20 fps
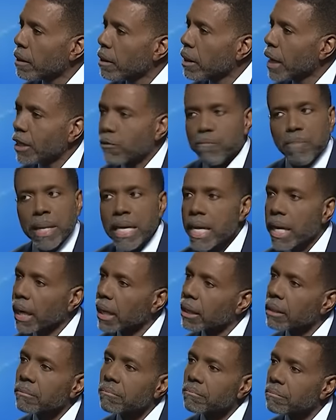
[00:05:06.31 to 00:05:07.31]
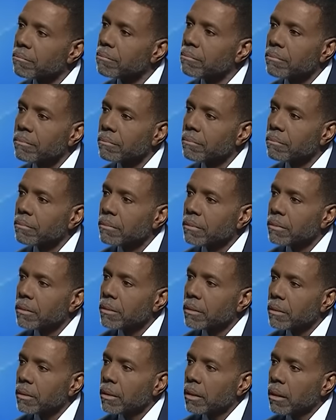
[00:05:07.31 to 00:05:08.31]
That's big.
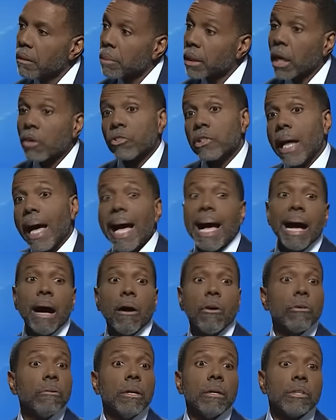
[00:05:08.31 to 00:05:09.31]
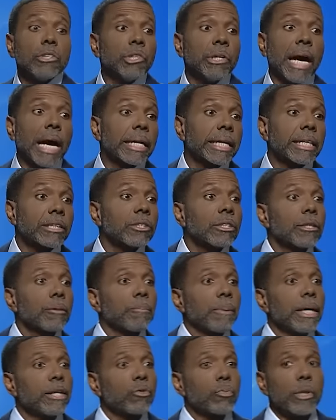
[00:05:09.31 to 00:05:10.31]
Because now you got to get to the
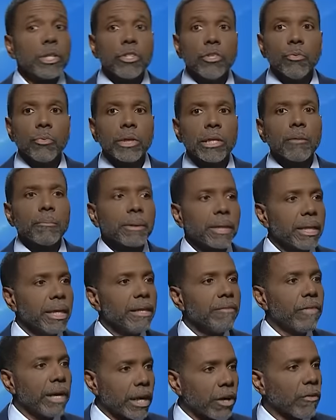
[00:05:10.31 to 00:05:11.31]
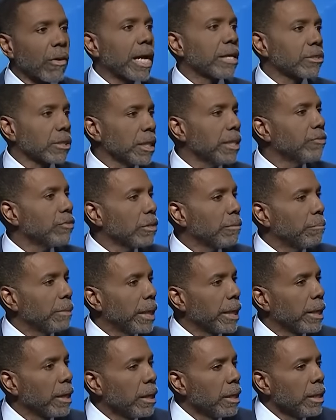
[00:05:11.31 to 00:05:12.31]
place where you really believe that Christ lives in
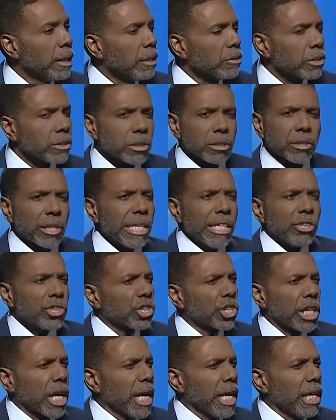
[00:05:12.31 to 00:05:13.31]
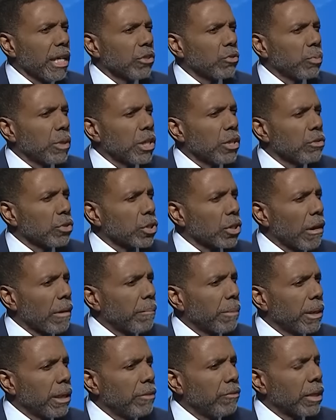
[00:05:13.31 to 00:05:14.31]
me. Things change when you
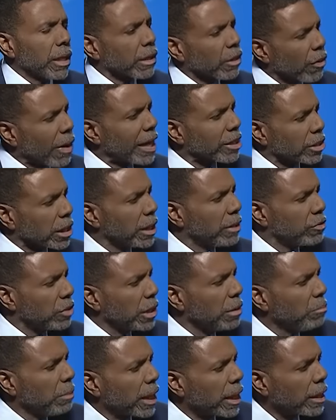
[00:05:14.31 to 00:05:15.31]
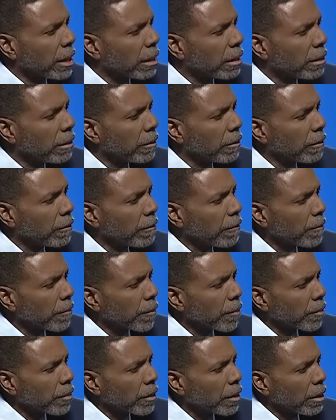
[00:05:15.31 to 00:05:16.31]
start believing that Christ lives in me.
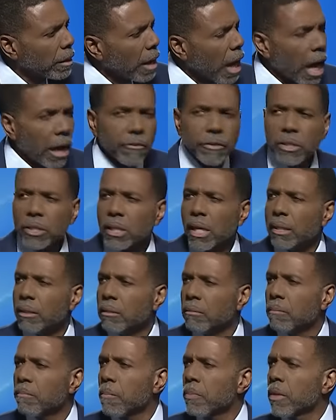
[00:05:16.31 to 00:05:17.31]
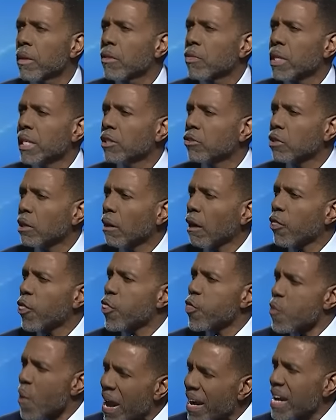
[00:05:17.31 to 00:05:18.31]
All of a sudden, things that are
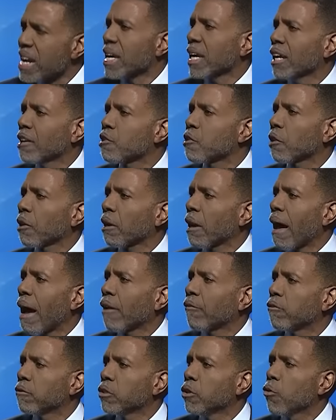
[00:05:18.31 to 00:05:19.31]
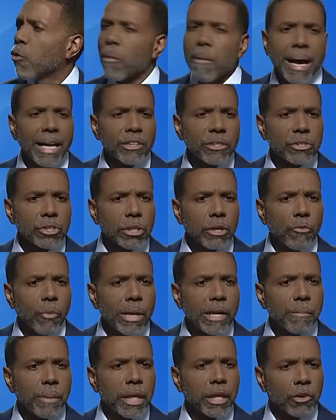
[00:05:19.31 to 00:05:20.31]
threatening in your life, you remind yourself,
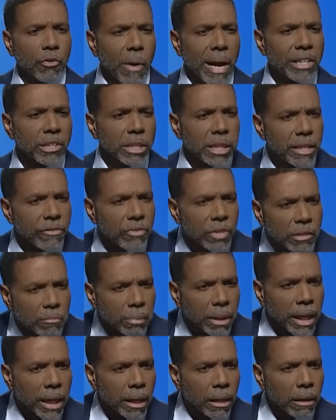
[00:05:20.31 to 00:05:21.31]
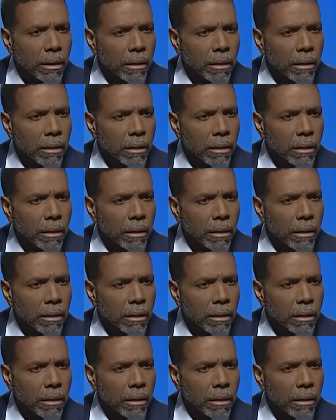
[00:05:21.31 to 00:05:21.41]
wait a minute, Christ lives in me.